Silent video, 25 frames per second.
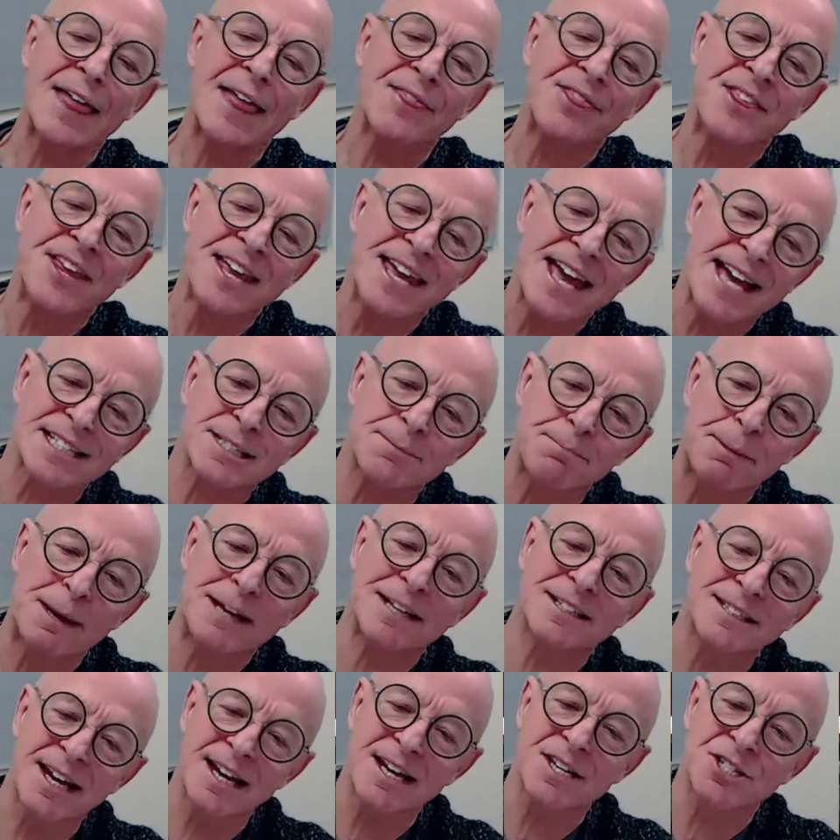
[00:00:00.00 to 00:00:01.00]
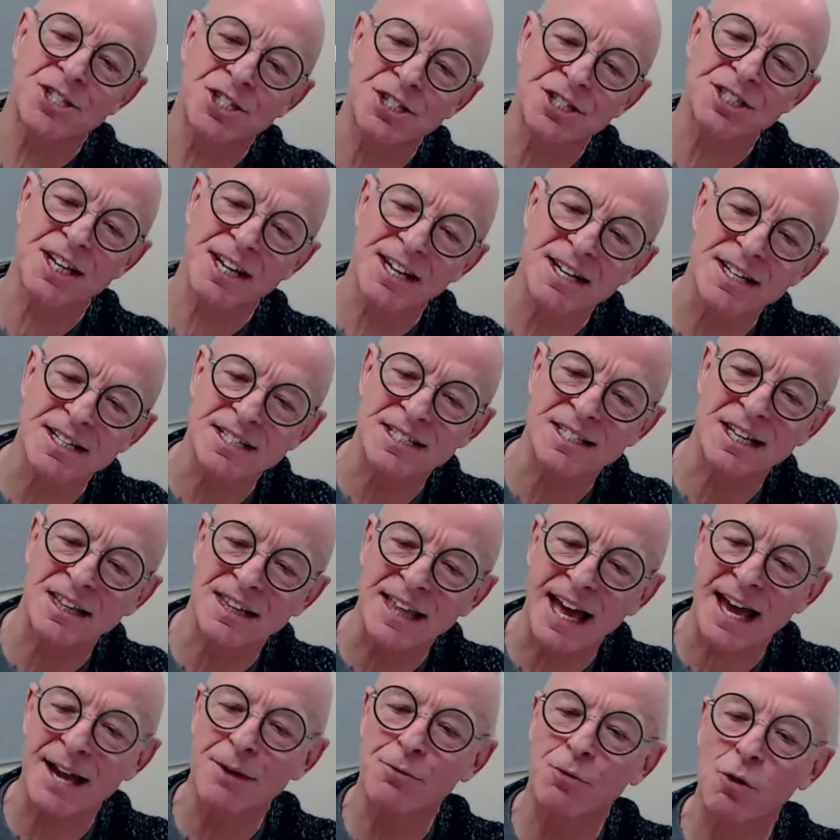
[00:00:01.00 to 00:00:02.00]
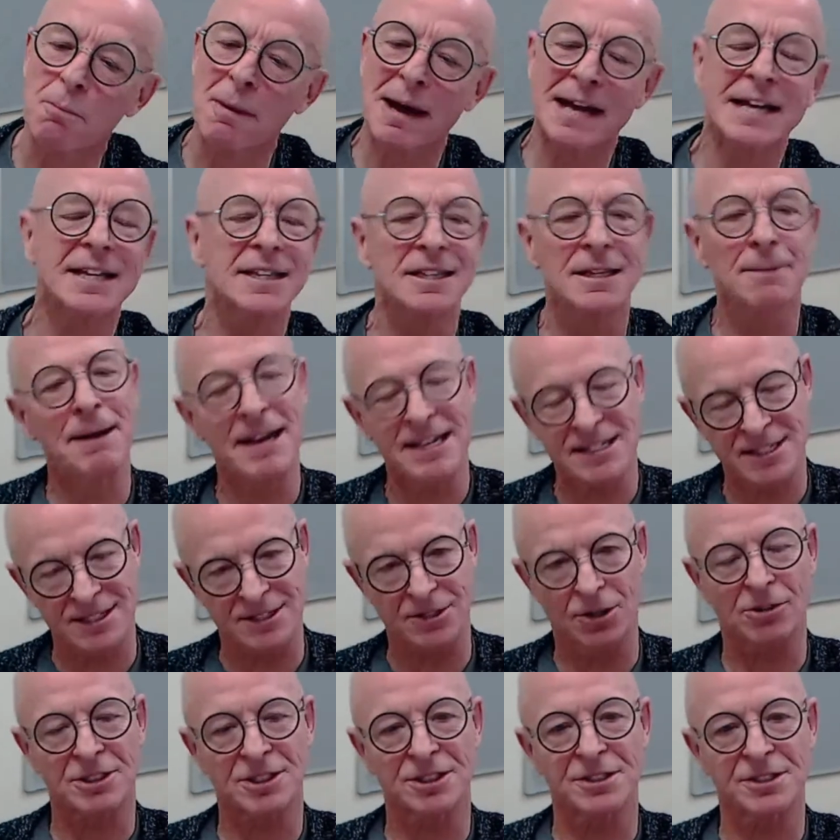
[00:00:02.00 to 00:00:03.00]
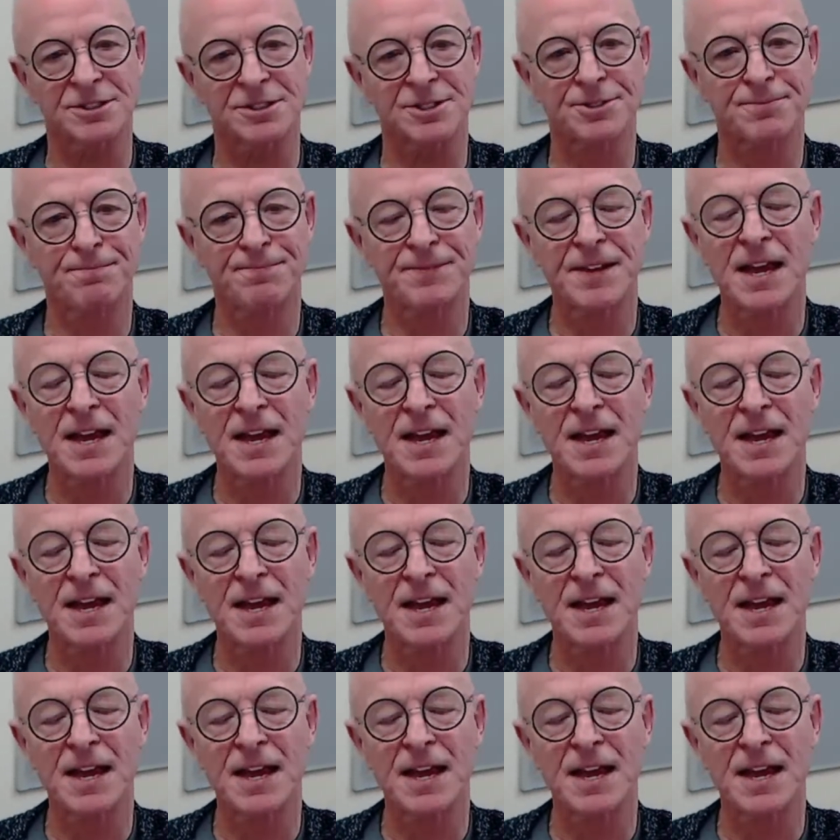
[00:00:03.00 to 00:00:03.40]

The expectations is that they will make the best doctors.